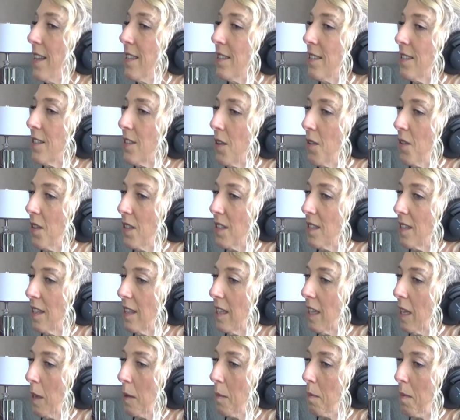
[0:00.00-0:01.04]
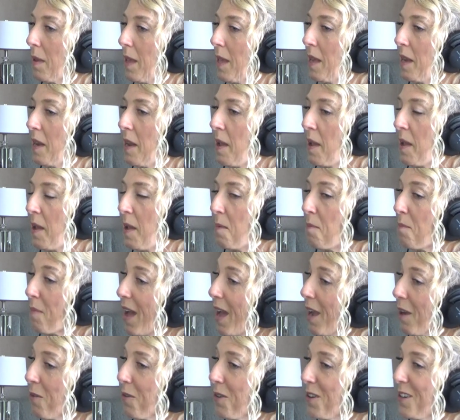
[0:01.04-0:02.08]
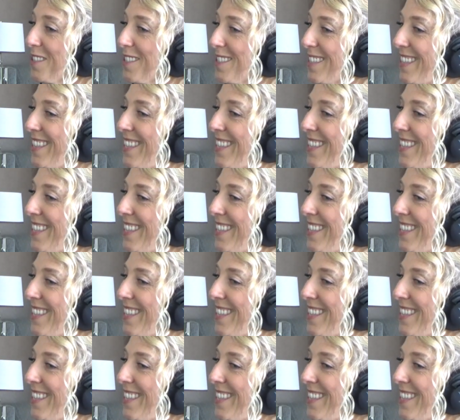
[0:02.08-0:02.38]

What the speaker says: And so it's a little bit backwards